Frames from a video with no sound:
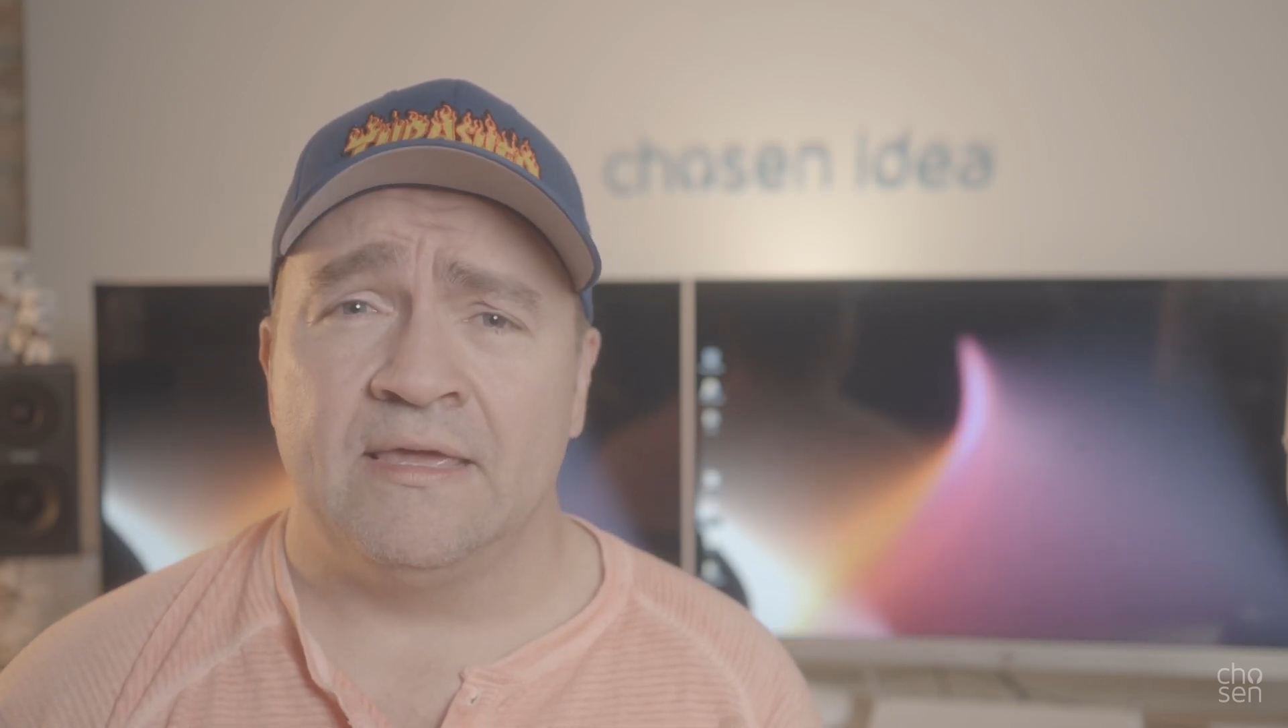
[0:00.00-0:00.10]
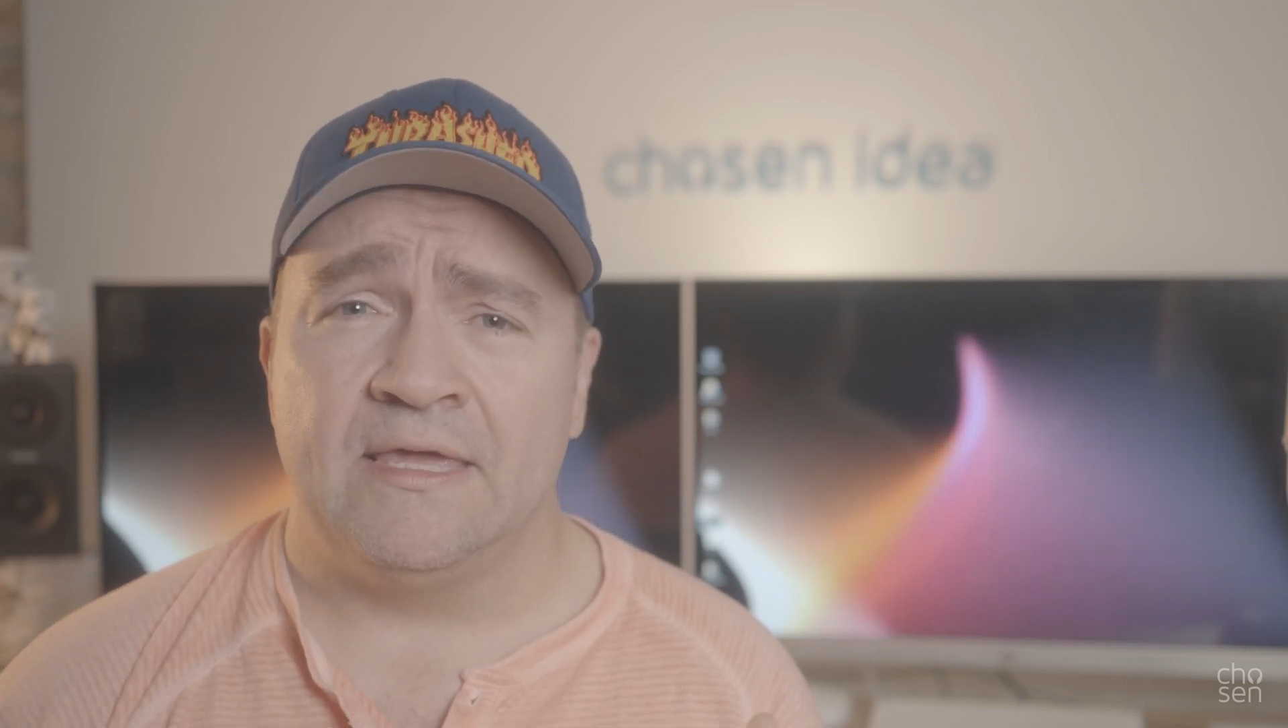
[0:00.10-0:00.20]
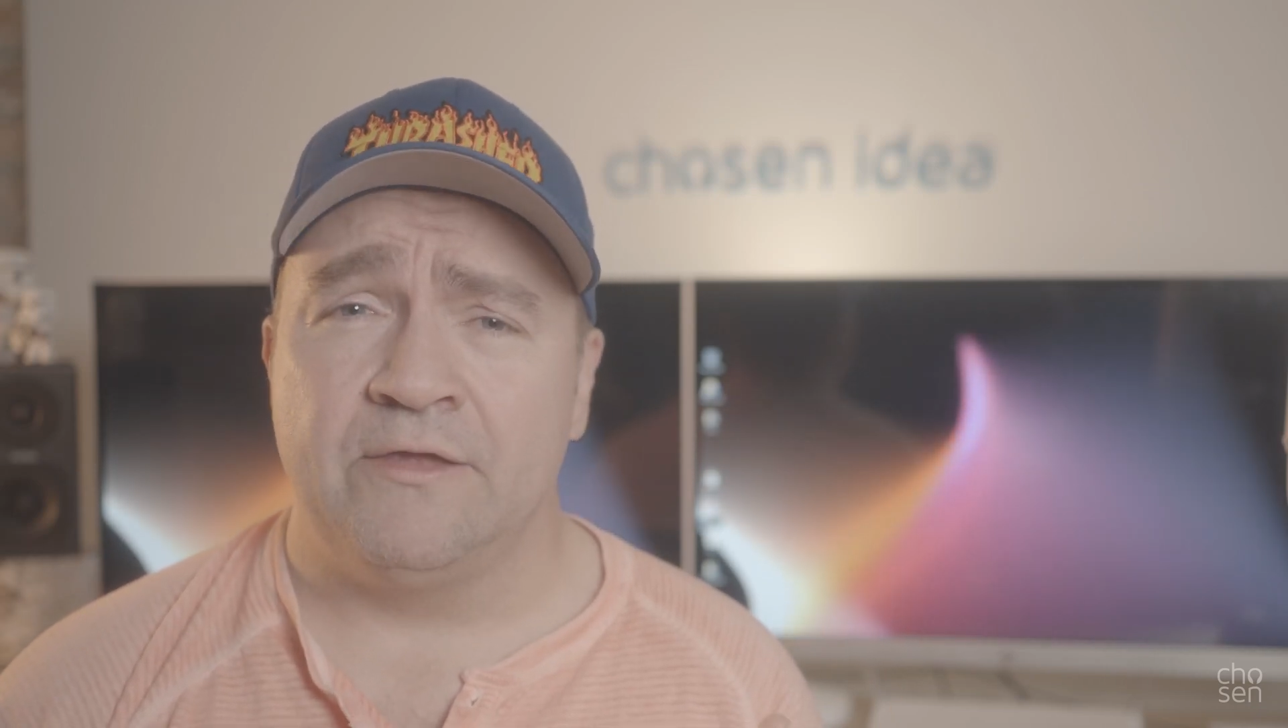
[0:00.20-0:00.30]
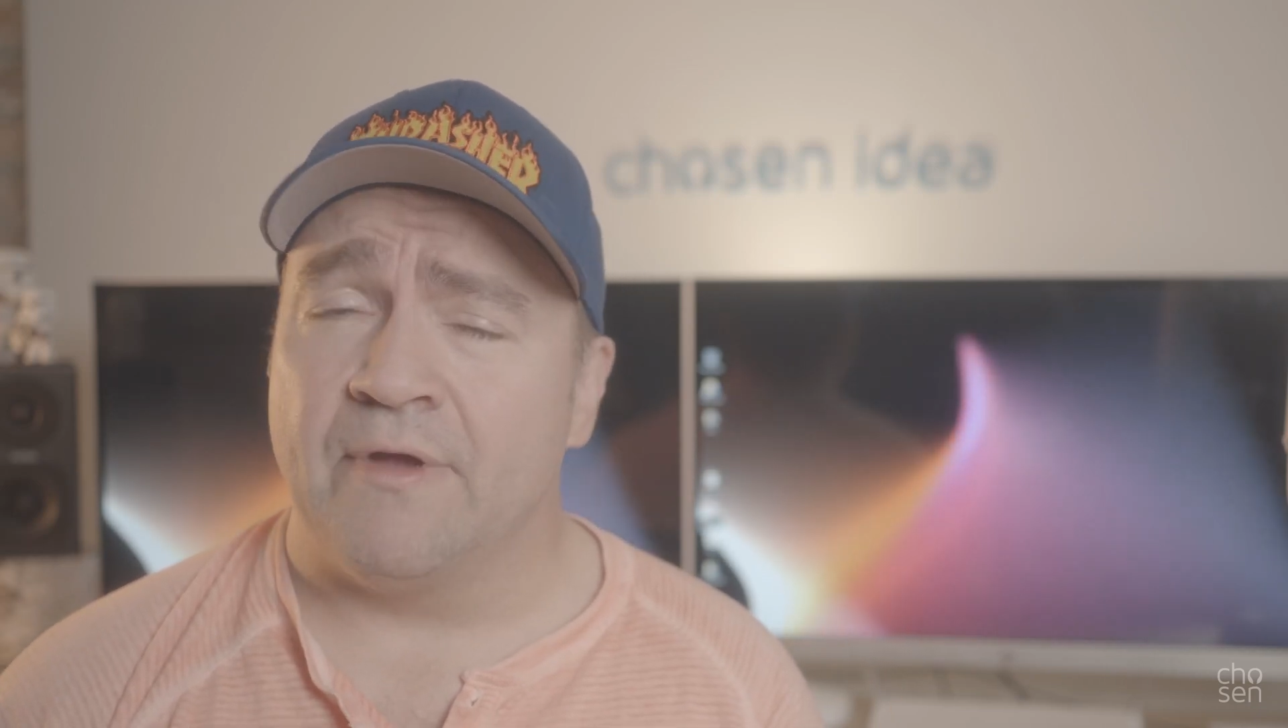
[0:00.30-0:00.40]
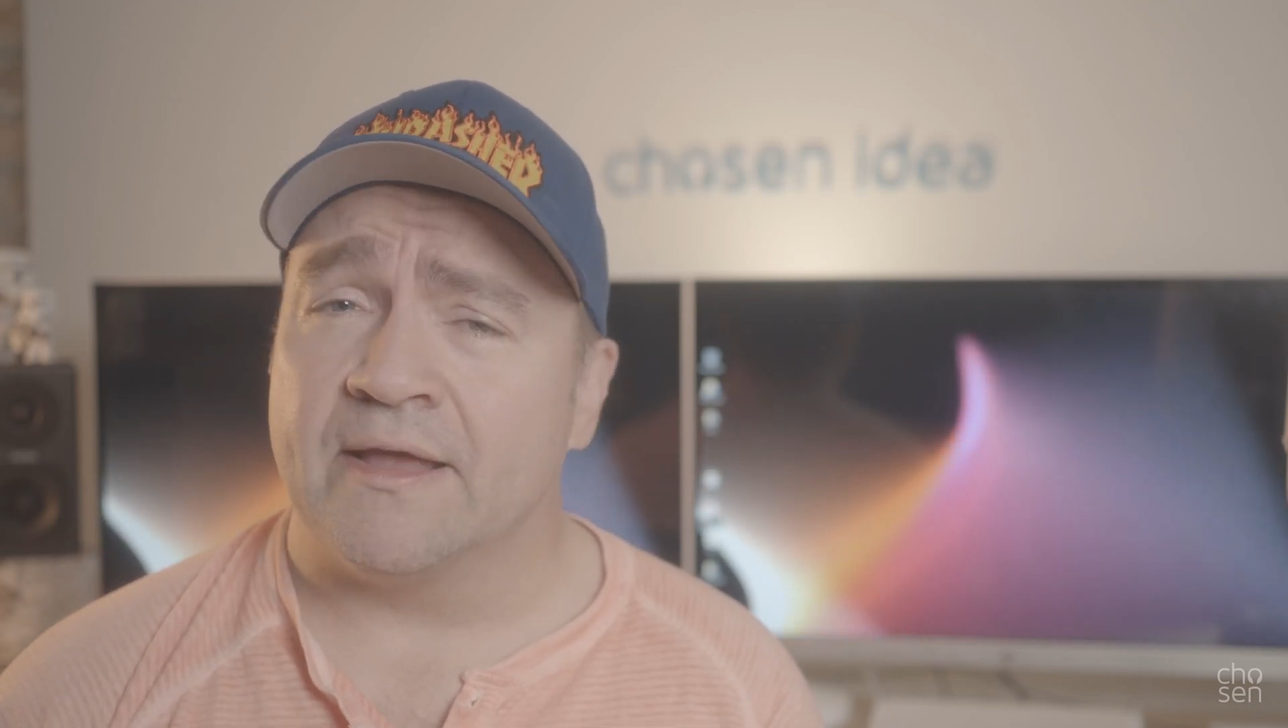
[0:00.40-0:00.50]

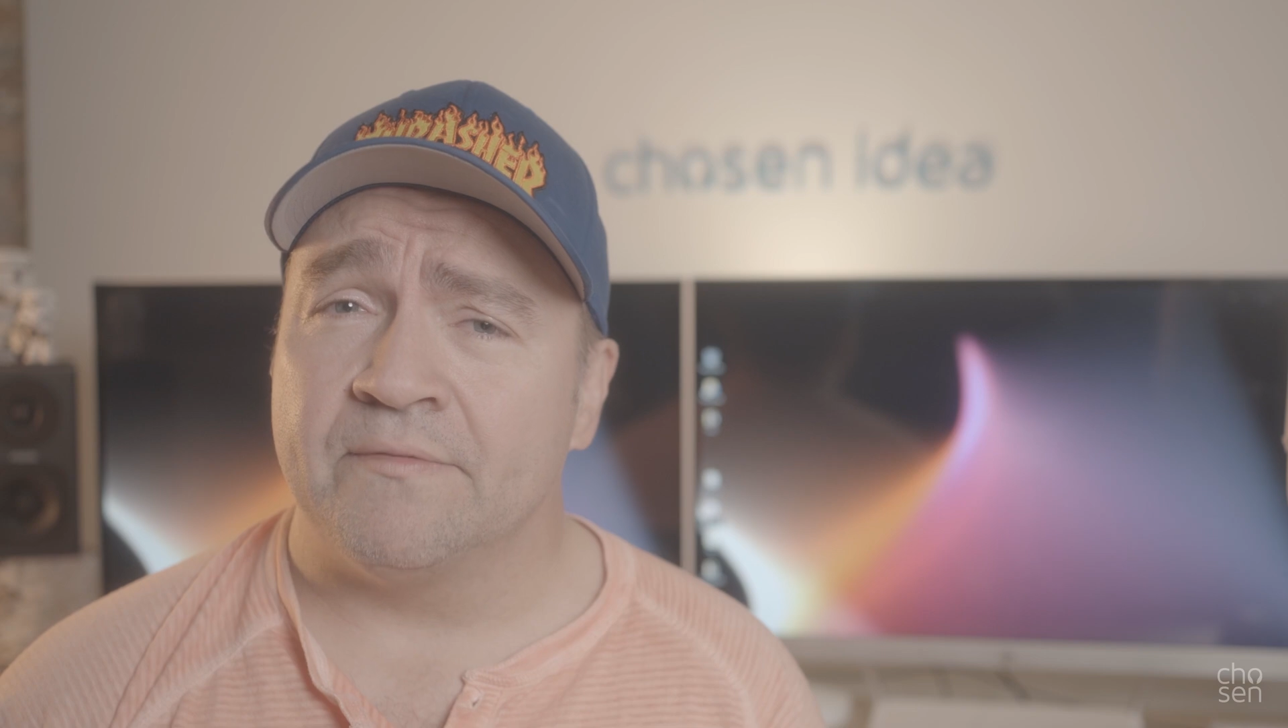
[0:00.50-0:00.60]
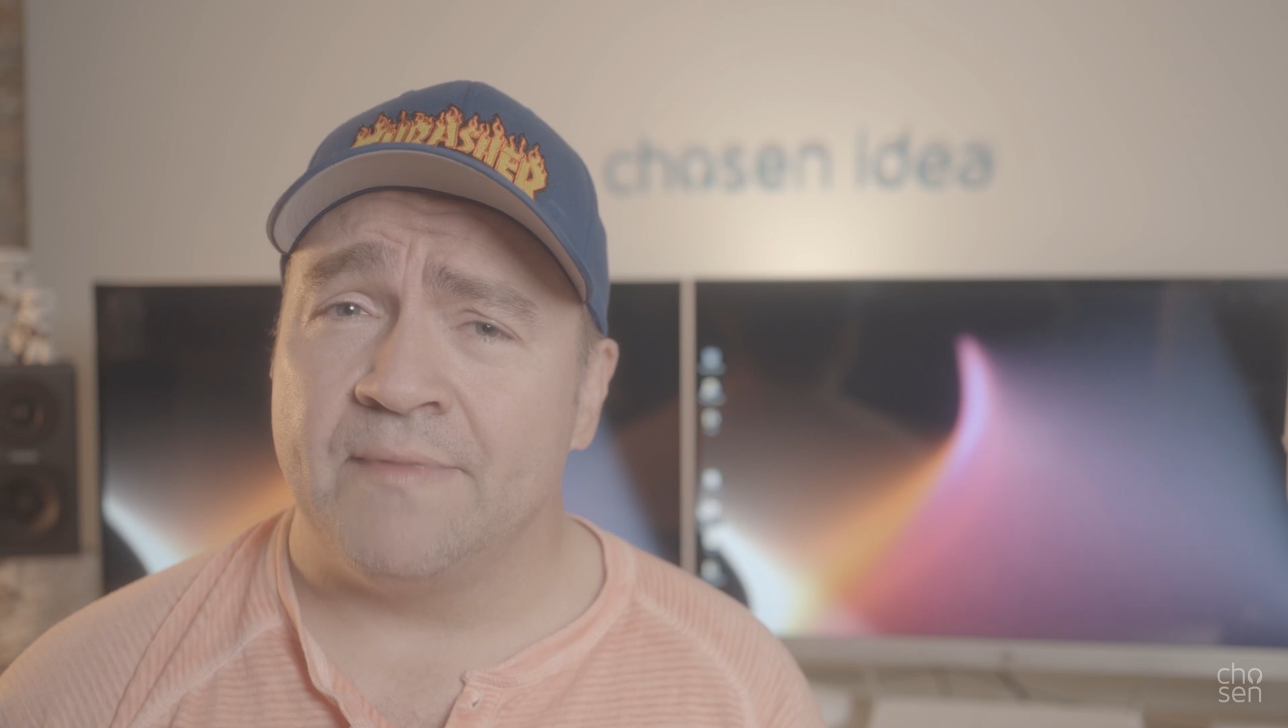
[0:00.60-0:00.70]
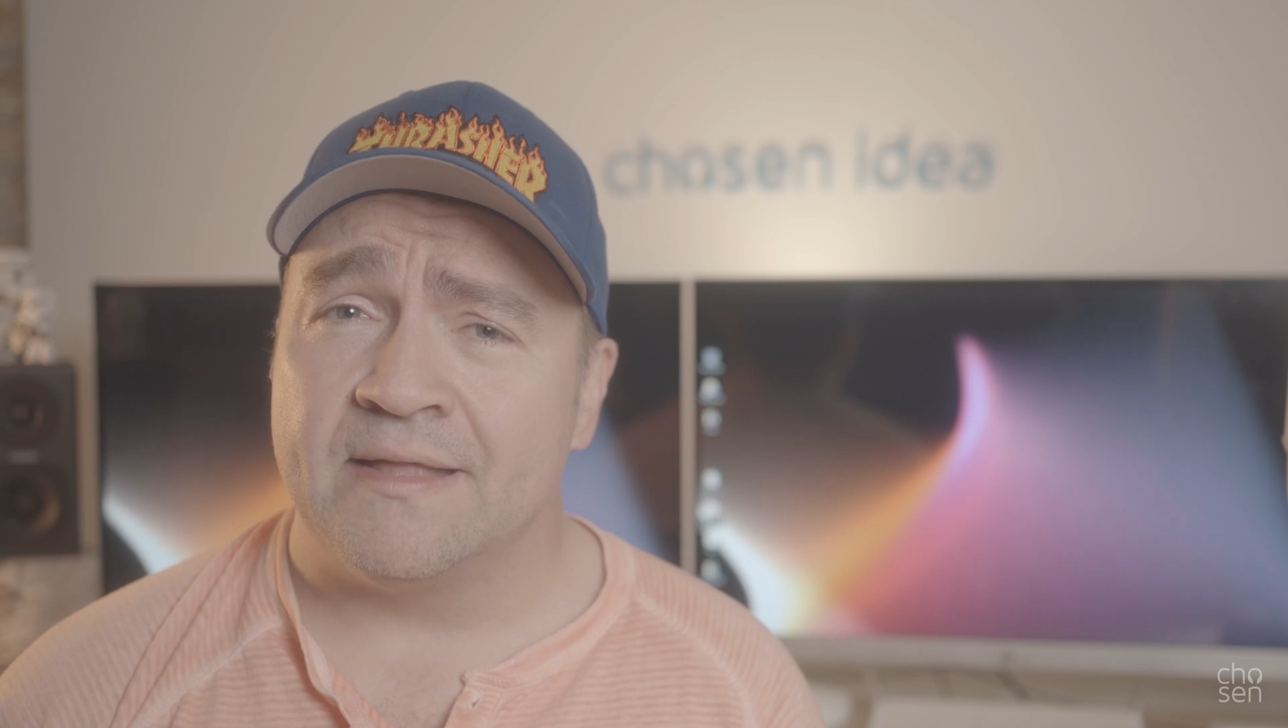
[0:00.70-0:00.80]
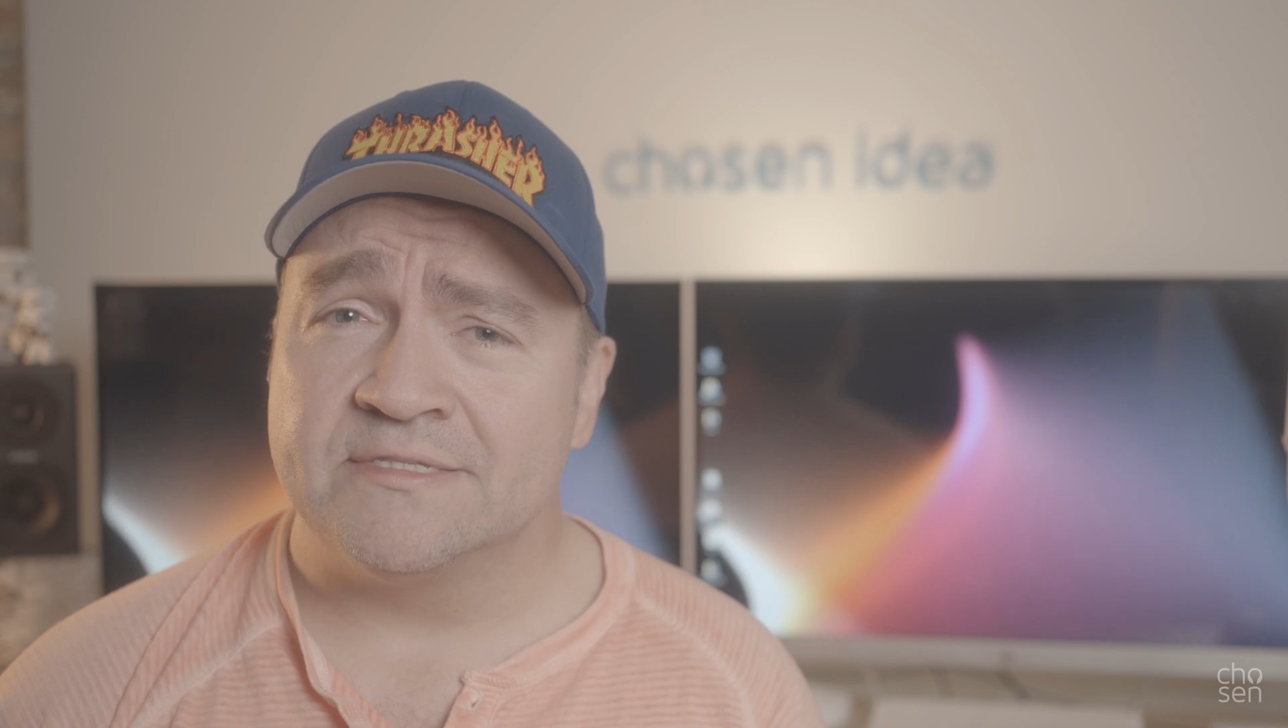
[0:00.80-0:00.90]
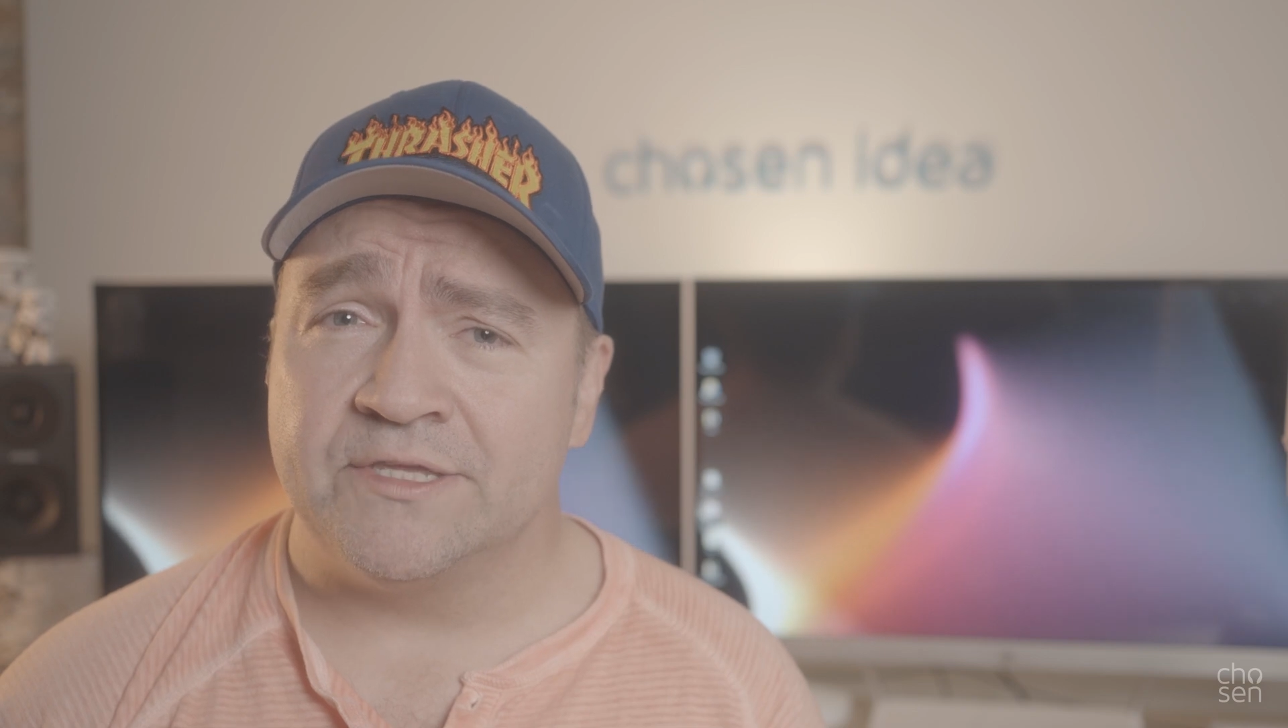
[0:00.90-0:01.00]
He recommends